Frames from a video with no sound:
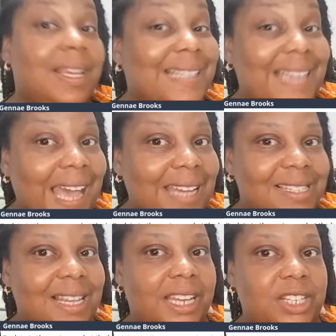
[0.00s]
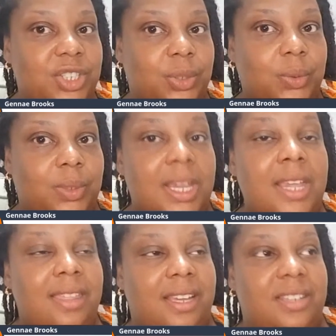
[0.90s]
gaslight you.
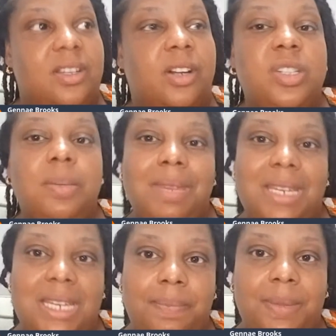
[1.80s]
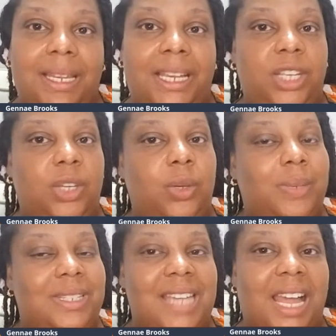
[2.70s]
They start to manipulate you
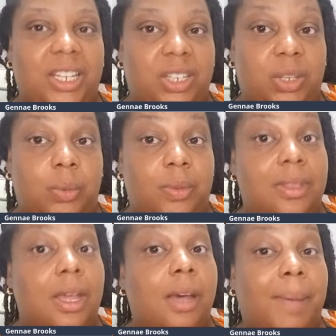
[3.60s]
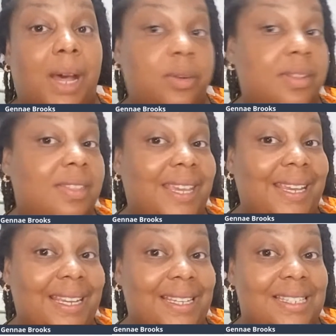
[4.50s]
and tell you about
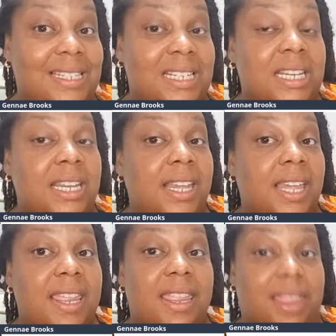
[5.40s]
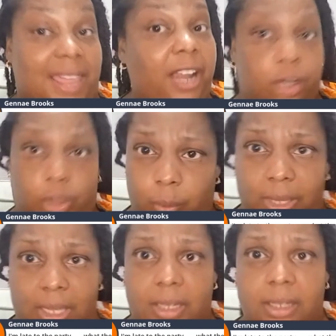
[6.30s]
things they're
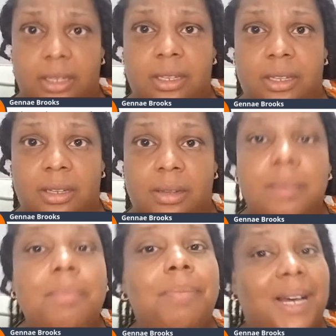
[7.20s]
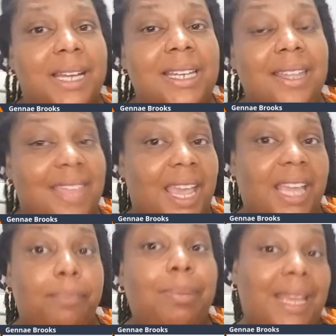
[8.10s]
doing, but
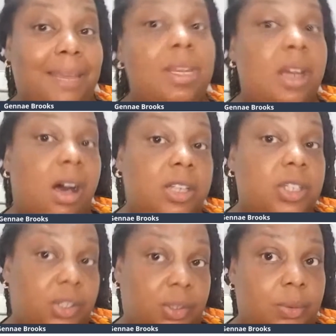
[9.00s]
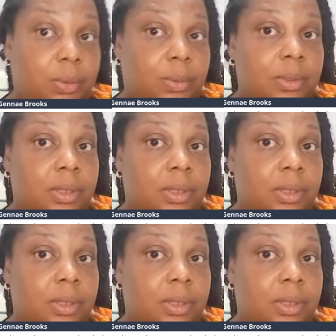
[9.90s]
they blame it on you.